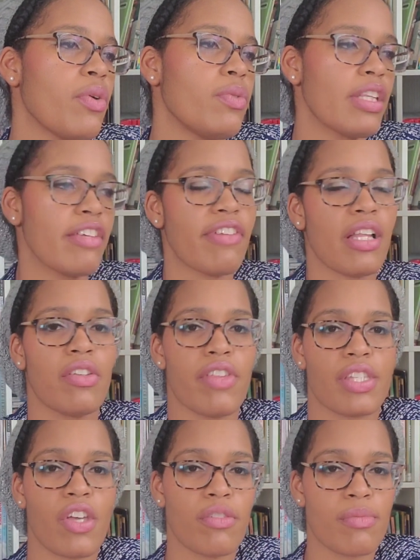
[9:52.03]
only follow
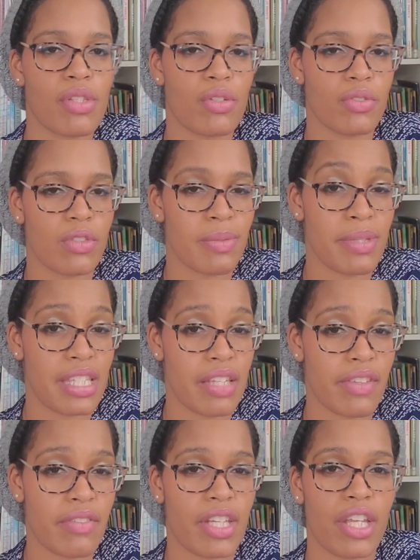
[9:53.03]
these homeschool
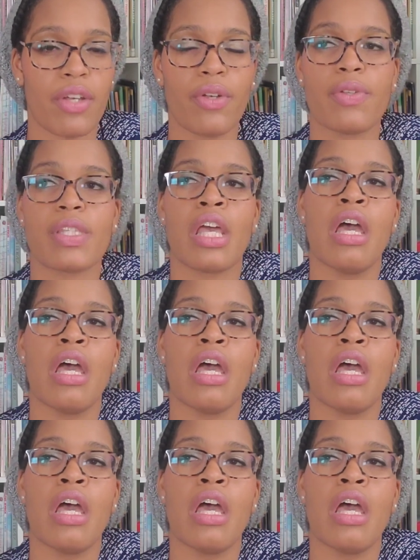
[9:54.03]
specific videos,